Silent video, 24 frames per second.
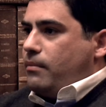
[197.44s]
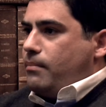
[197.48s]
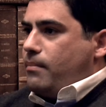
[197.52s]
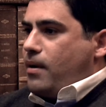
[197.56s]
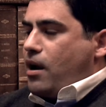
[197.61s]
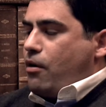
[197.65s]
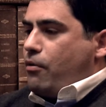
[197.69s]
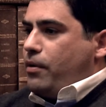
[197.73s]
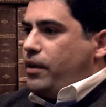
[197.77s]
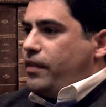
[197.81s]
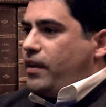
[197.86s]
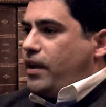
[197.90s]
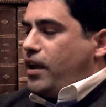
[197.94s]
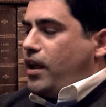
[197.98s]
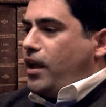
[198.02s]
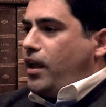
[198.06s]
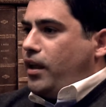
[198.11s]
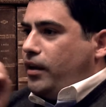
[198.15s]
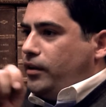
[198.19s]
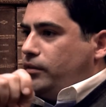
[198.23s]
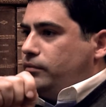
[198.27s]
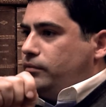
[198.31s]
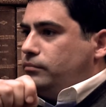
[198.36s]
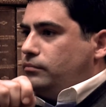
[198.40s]
married
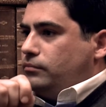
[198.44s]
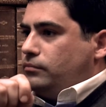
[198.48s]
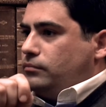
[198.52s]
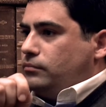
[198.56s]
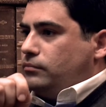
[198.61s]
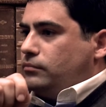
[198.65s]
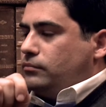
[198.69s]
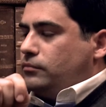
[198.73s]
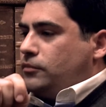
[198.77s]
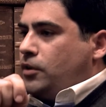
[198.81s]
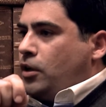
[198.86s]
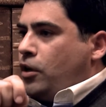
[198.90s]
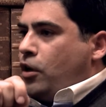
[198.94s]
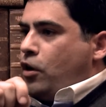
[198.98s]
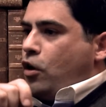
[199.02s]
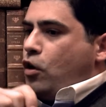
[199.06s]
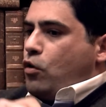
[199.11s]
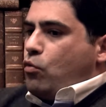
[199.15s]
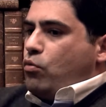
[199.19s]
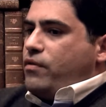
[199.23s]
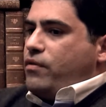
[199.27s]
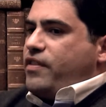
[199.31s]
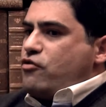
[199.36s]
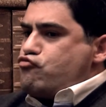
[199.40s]
again
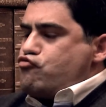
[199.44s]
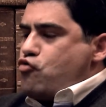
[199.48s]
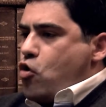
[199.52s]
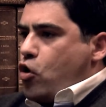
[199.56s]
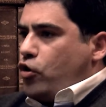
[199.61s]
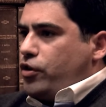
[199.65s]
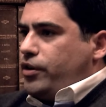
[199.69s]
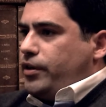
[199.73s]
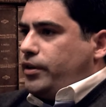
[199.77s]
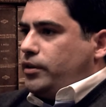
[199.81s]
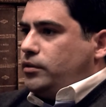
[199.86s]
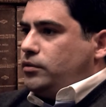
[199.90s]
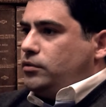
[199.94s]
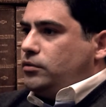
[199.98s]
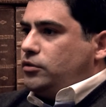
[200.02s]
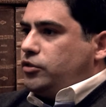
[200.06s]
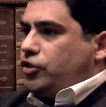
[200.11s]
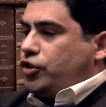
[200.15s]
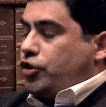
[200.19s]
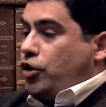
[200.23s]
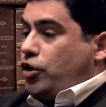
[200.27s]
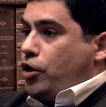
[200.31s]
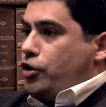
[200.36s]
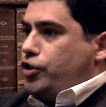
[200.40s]
with a royal
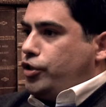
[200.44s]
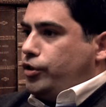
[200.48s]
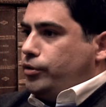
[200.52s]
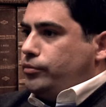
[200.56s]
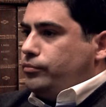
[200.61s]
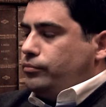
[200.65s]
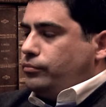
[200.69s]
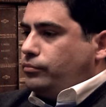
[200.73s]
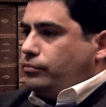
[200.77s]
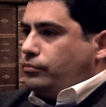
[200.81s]
surgeon.